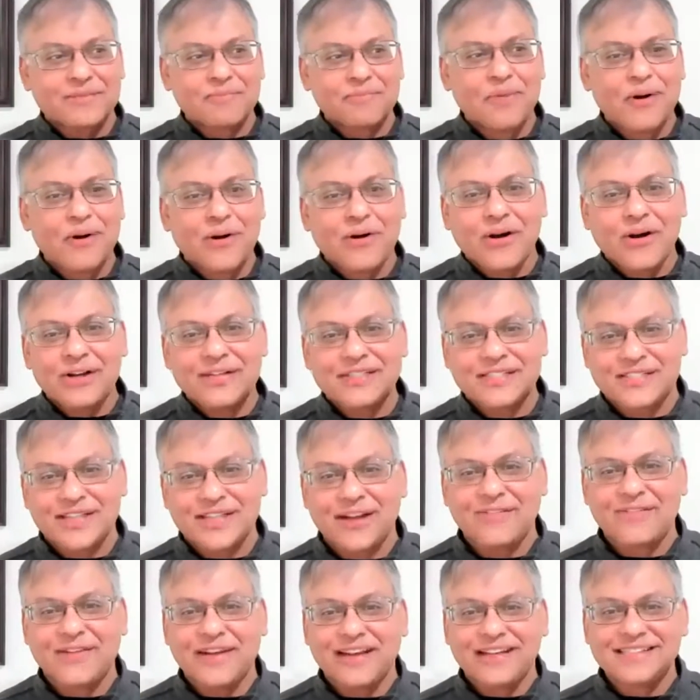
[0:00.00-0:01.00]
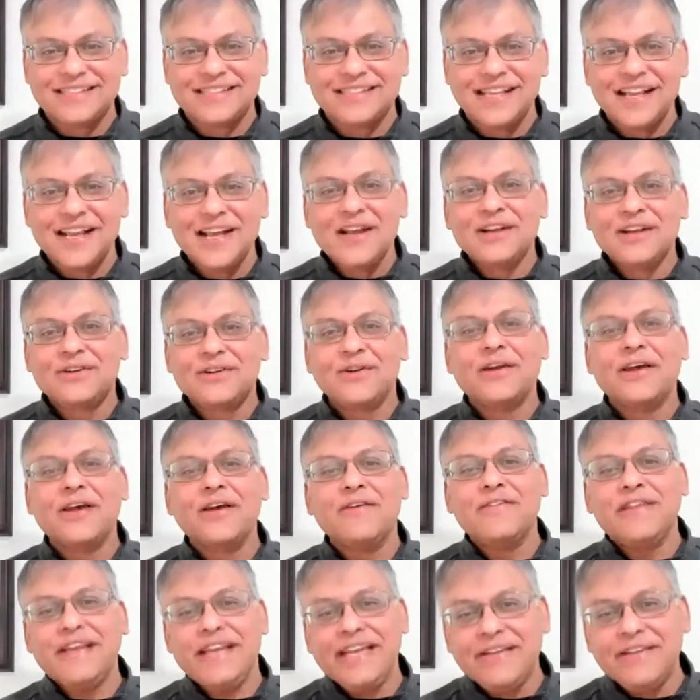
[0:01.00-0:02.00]
book on surveys to
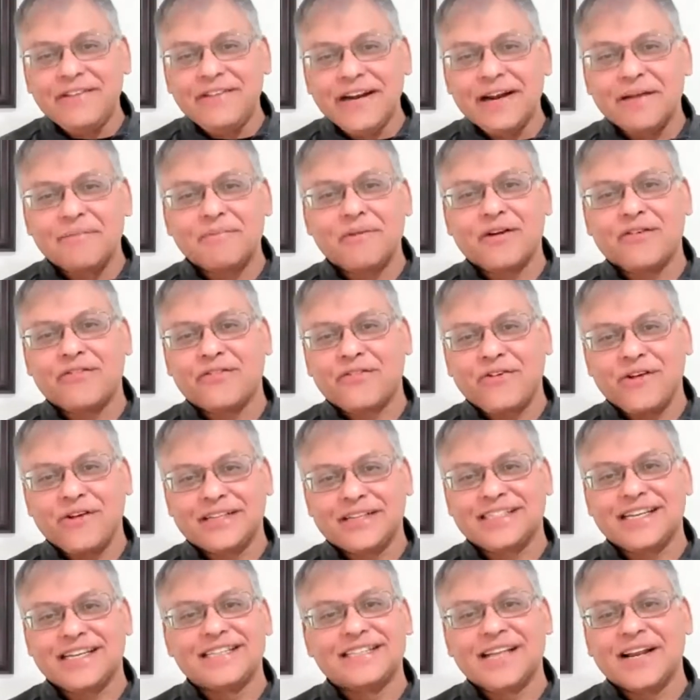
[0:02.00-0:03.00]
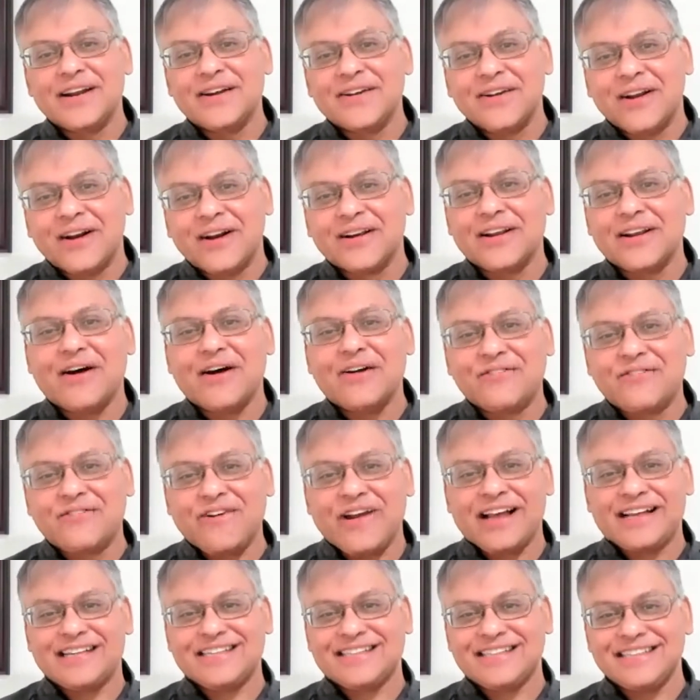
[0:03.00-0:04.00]
give even number of questions and not allowed
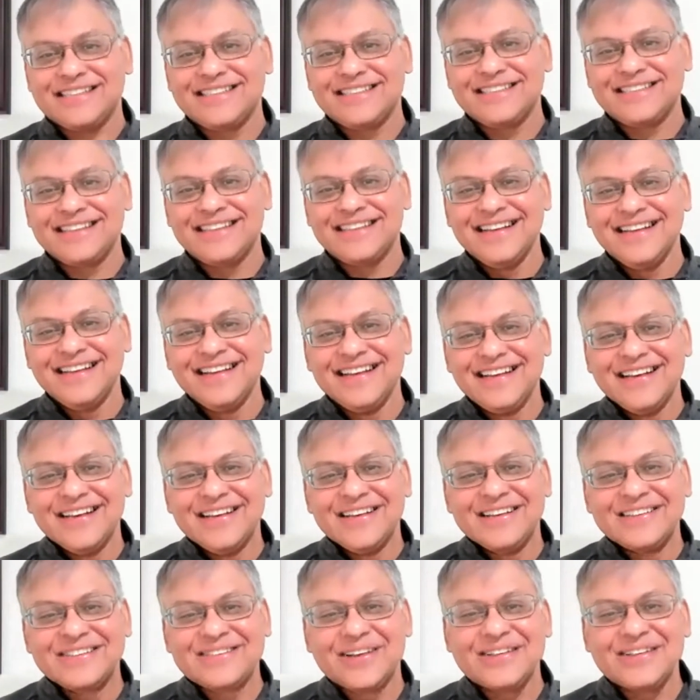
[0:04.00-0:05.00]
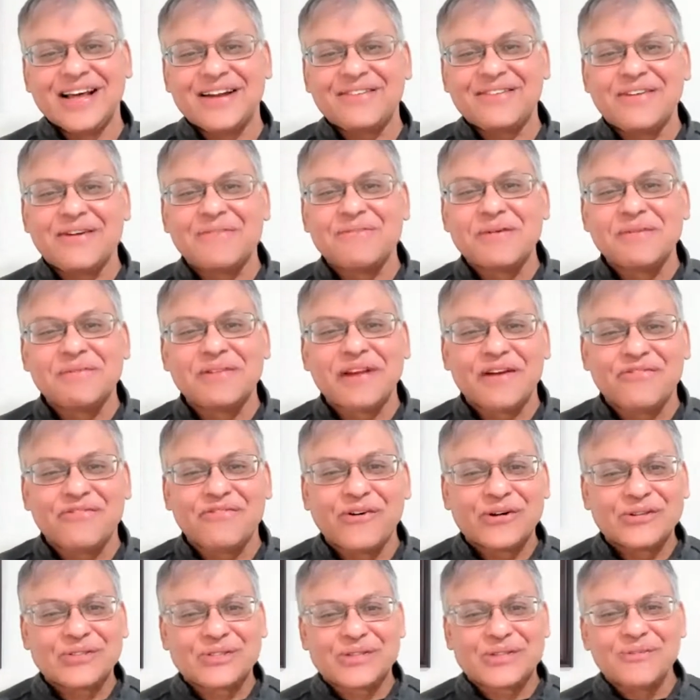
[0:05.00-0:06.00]
fractions, so that way people are
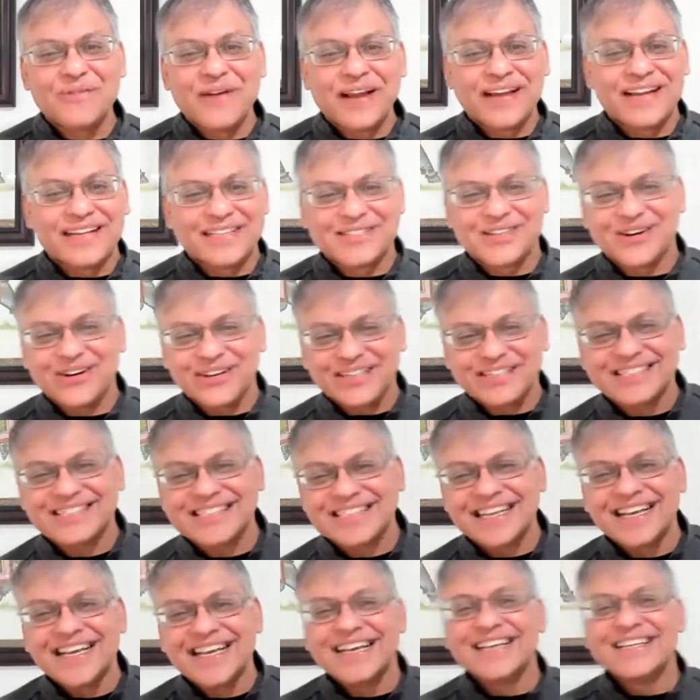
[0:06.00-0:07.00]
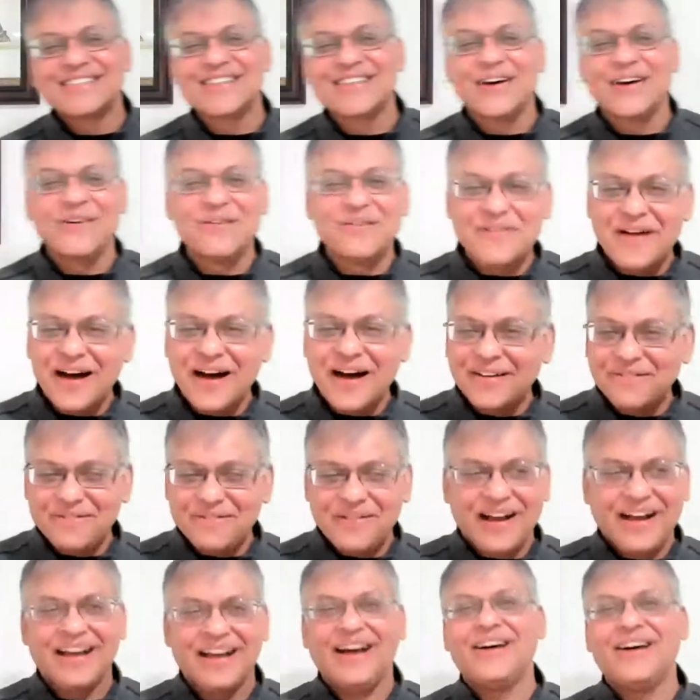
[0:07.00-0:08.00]
forced to make a choice. So
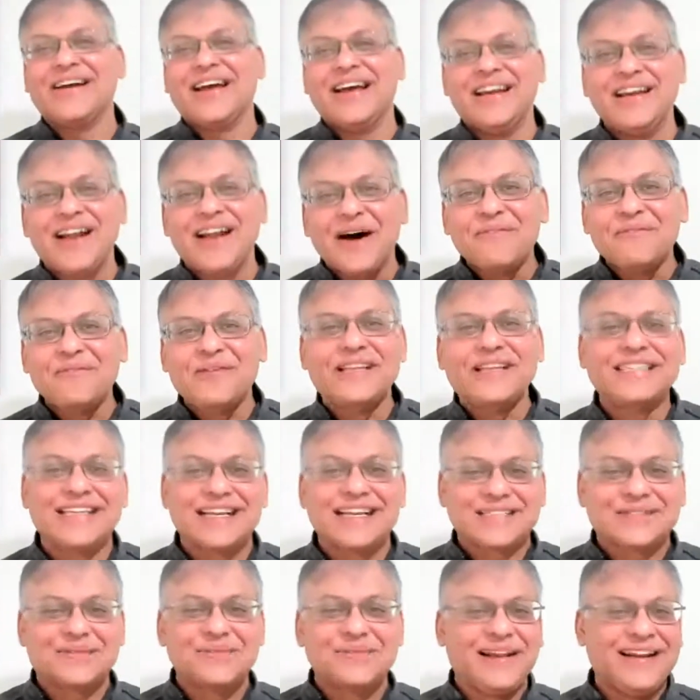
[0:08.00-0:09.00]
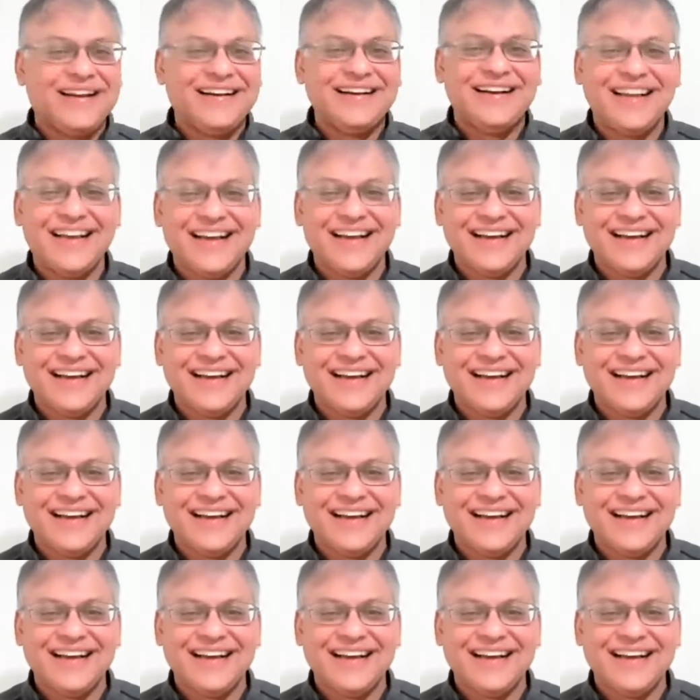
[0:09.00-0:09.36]
okay, now please explain.